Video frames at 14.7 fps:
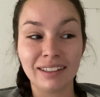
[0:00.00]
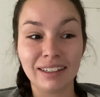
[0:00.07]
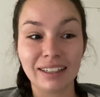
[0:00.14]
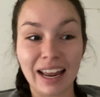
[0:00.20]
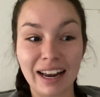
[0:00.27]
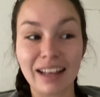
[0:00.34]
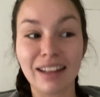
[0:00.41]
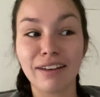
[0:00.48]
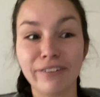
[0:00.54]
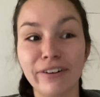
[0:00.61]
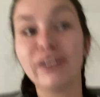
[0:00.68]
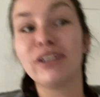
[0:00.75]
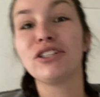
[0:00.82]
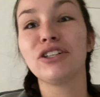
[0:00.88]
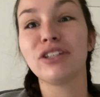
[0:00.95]
getting the
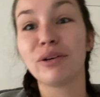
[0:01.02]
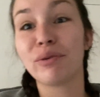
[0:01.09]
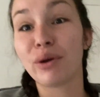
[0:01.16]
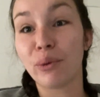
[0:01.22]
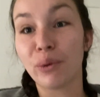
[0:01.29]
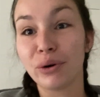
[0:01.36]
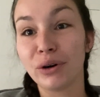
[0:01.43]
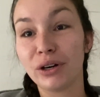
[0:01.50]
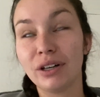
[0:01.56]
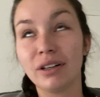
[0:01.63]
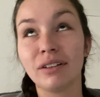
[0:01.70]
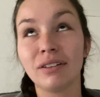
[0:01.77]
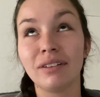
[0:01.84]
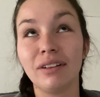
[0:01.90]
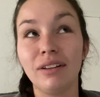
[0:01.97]
furniture that we ordered
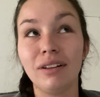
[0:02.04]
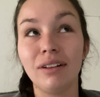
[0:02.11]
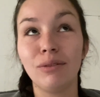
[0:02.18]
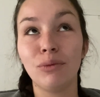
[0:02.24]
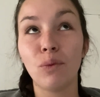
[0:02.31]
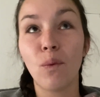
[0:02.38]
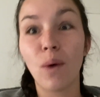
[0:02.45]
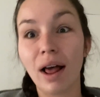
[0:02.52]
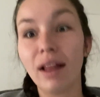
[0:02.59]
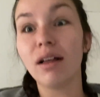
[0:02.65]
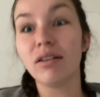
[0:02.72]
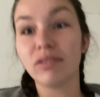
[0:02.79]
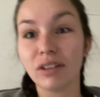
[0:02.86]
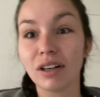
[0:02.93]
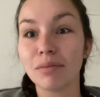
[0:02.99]
well
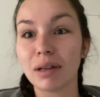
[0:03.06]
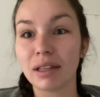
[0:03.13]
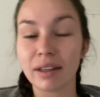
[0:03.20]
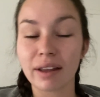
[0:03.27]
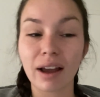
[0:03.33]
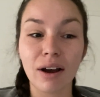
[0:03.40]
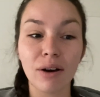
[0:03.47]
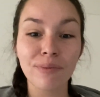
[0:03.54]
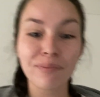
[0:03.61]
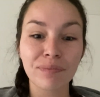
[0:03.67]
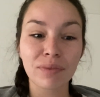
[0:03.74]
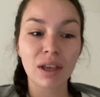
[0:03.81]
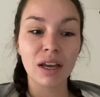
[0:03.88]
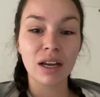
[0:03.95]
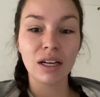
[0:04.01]
over a month ago.
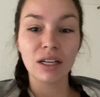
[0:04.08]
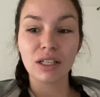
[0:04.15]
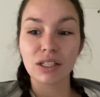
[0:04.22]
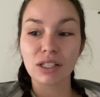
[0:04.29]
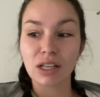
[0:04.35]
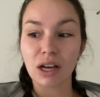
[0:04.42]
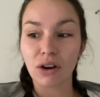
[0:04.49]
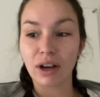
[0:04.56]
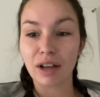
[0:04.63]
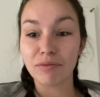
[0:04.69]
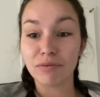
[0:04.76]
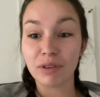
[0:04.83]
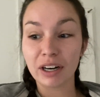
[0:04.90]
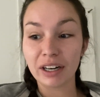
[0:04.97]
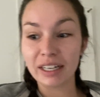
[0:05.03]
So I'm
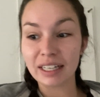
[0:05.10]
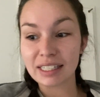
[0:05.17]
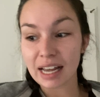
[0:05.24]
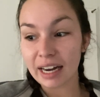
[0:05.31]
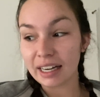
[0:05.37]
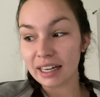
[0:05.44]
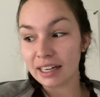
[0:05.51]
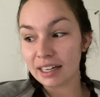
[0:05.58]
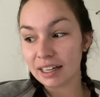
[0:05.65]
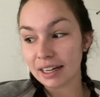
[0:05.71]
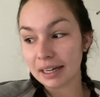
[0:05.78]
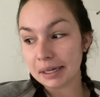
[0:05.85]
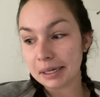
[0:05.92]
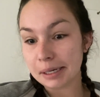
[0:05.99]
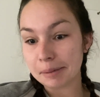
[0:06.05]
very excited.
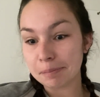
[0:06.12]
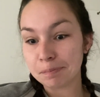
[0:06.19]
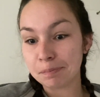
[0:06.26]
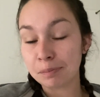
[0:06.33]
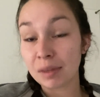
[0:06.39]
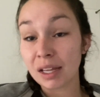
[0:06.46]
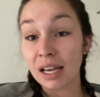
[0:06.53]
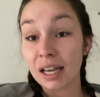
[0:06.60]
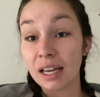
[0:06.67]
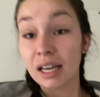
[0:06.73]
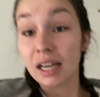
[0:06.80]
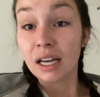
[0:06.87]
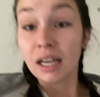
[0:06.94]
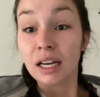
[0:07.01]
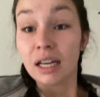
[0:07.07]

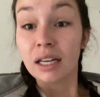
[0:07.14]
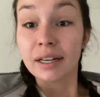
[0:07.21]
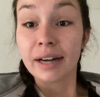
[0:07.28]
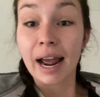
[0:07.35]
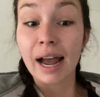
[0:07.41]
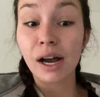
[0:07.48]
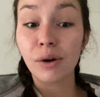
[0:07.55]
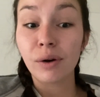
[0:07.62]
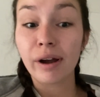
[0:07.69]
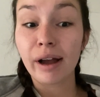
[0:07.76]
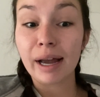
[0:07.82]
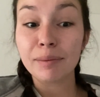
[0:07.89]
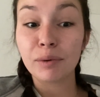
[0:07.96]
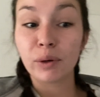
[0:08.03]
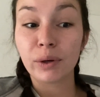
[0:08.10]
Now
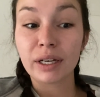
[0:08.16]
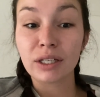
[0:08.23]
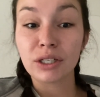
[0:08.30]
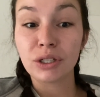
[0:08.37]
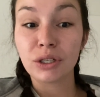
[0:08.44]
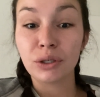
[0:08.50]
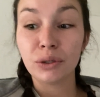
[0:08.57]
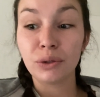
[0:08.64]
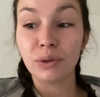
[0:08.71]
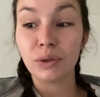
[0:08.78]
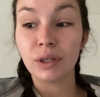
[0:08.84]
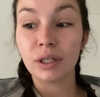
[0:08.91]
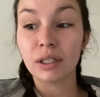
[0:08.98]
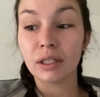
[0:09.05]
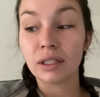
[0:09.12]
I'm going to
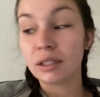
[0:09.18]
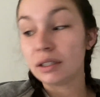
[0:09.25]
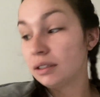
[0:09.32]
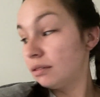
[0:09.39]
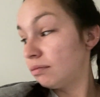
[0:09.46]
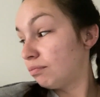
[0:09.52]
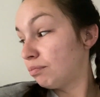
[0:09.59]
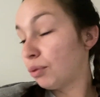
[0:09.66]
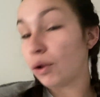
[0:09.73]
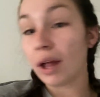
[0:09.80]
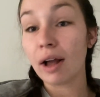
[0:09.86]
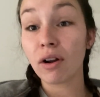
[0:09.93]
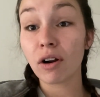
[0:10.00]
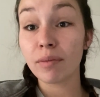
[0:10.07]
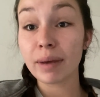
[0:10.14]
pull
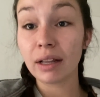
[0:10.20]
out all my